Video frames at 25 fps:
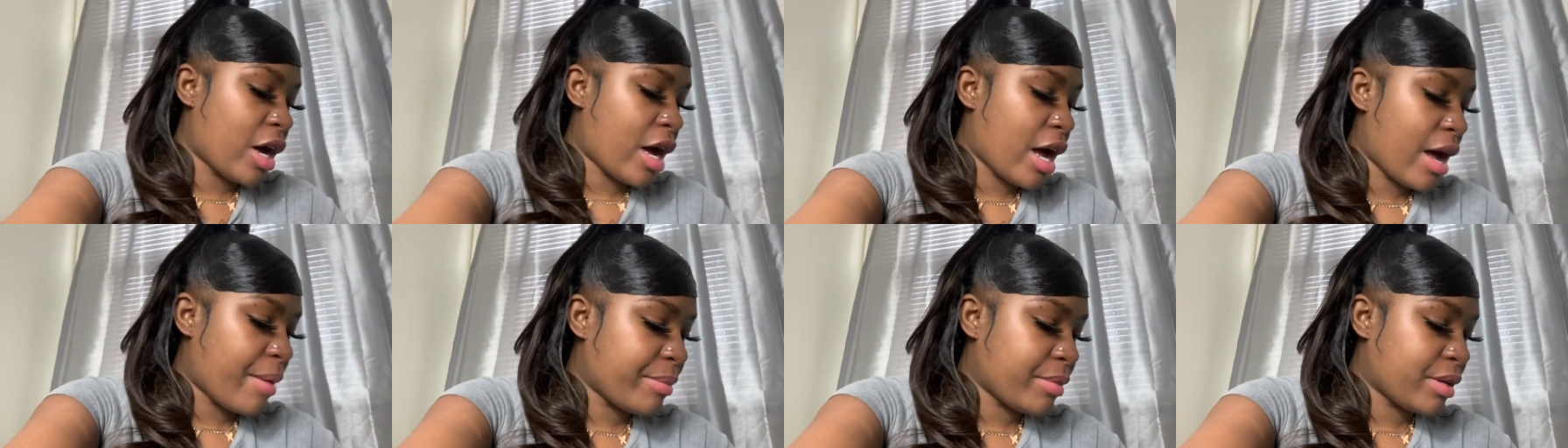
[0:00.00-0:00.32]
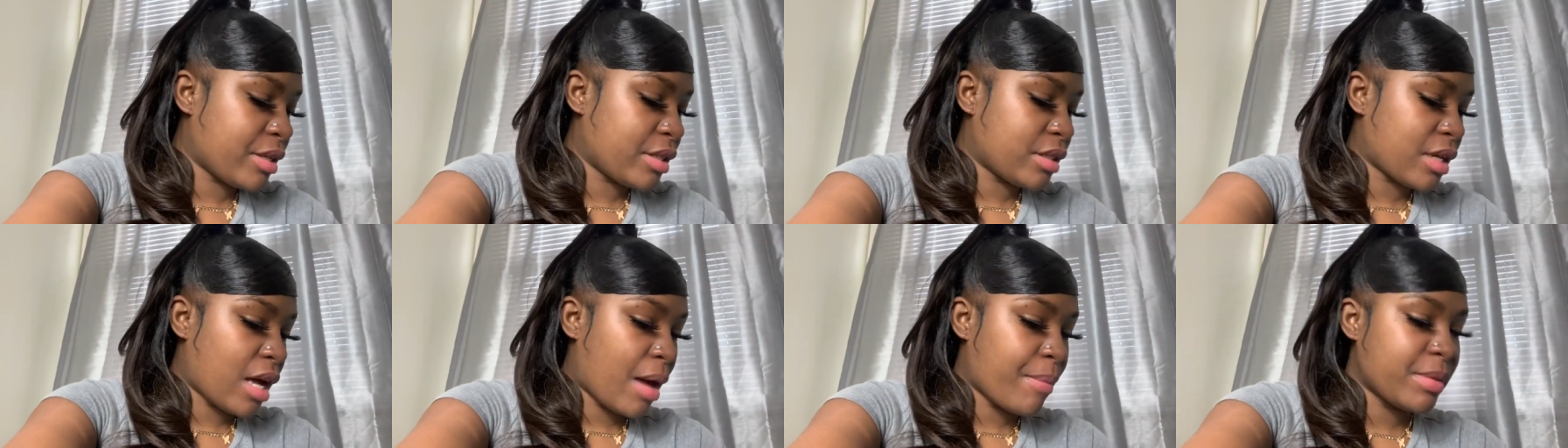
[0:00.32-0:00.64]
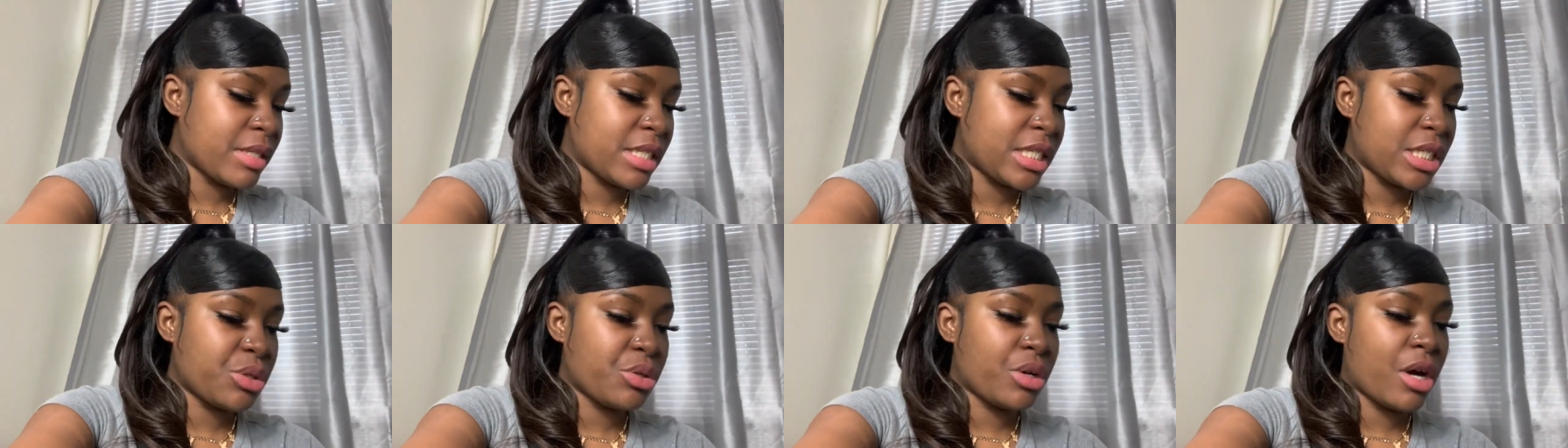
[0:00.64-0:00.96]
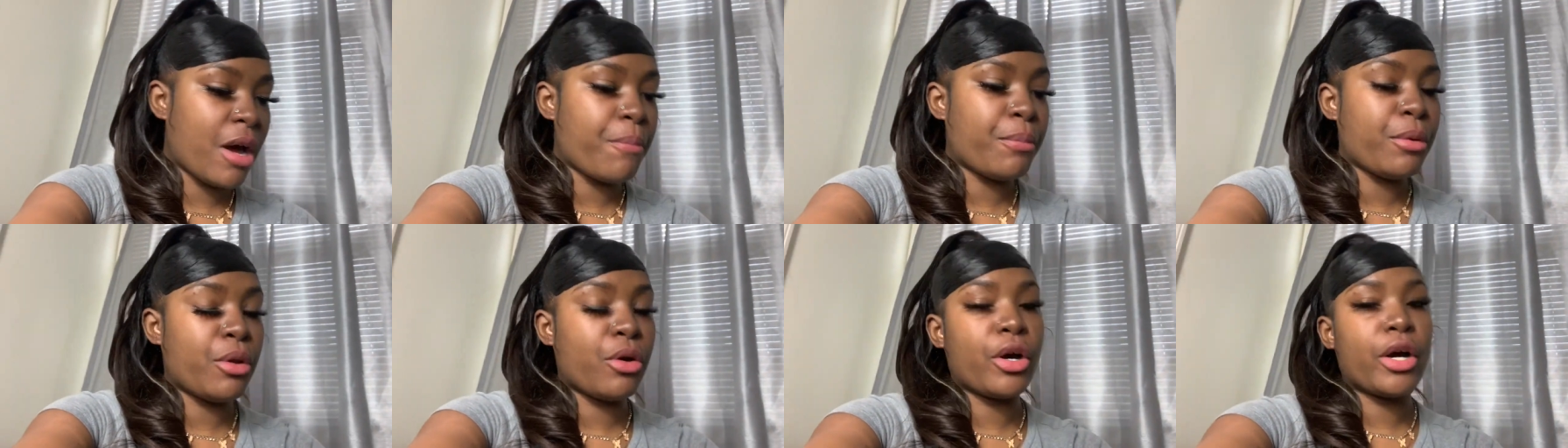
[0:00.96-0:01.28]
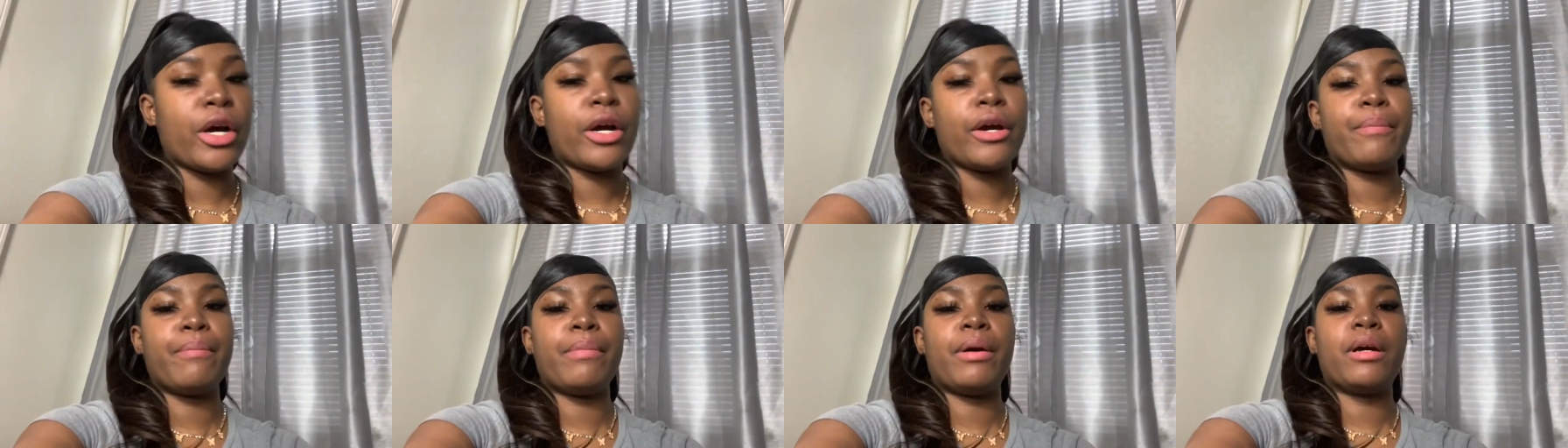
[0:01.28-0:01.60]
I'ma still upload
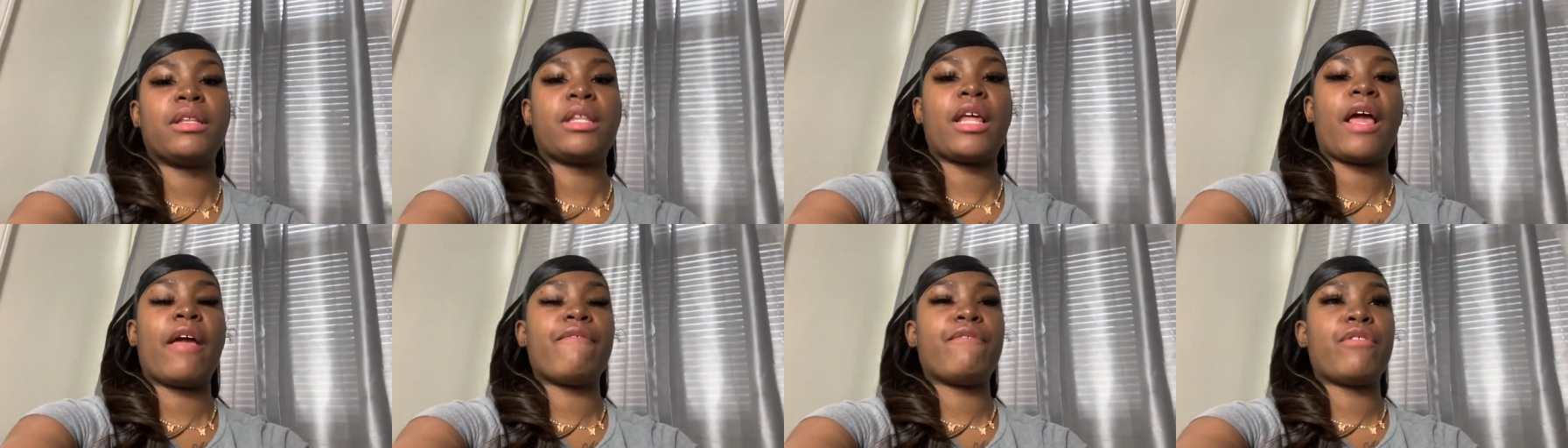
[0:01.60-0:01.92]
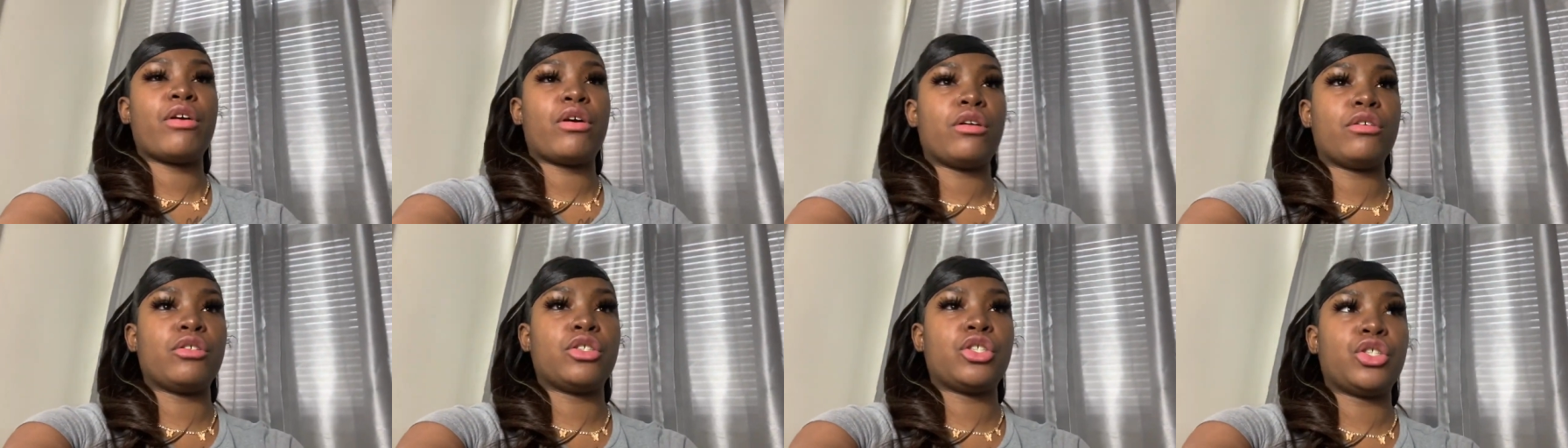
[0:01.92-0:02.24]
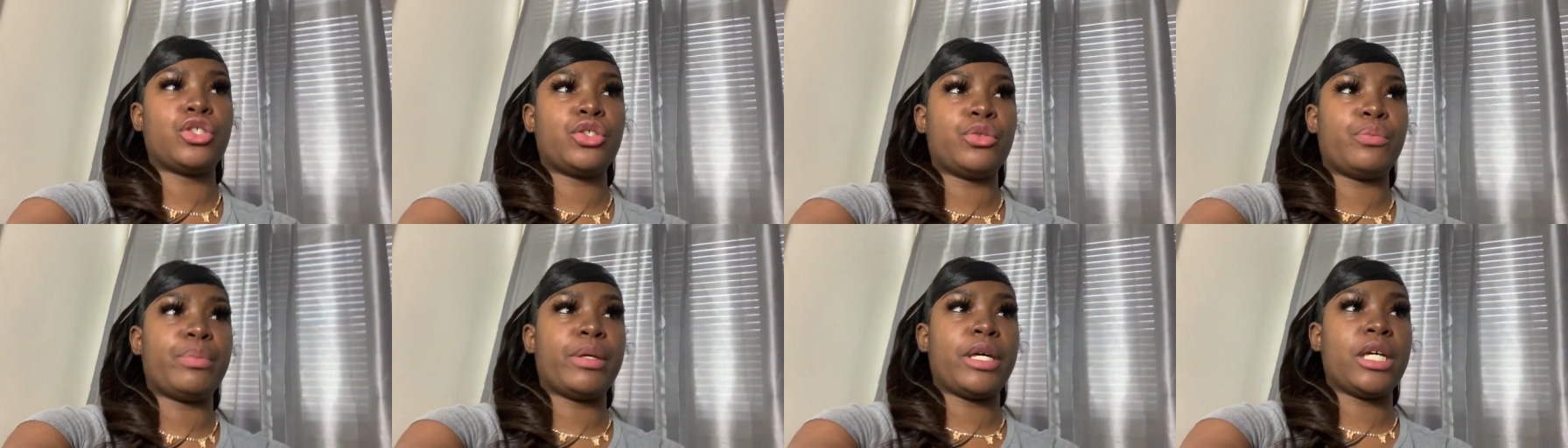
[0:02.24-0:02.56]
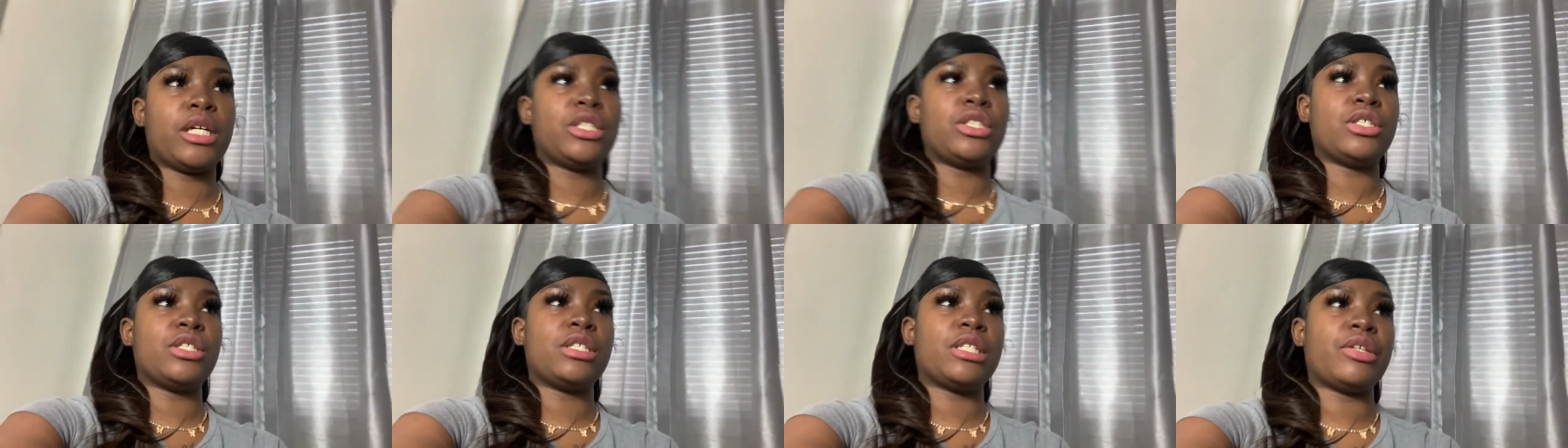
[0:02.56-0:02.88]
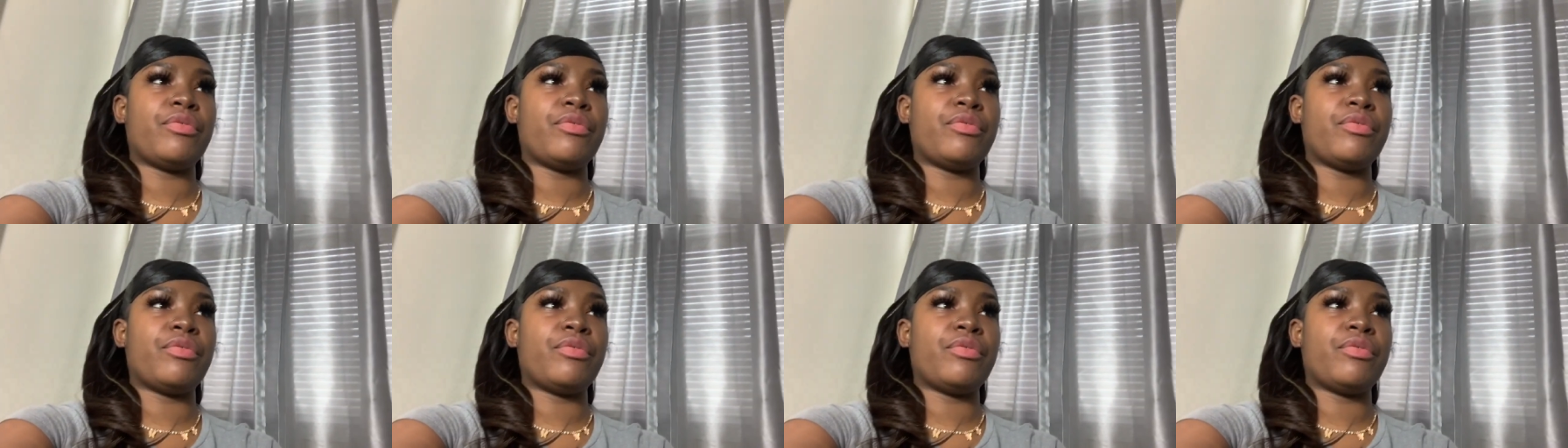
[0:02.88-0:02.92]
her birthday photo shoot pictures,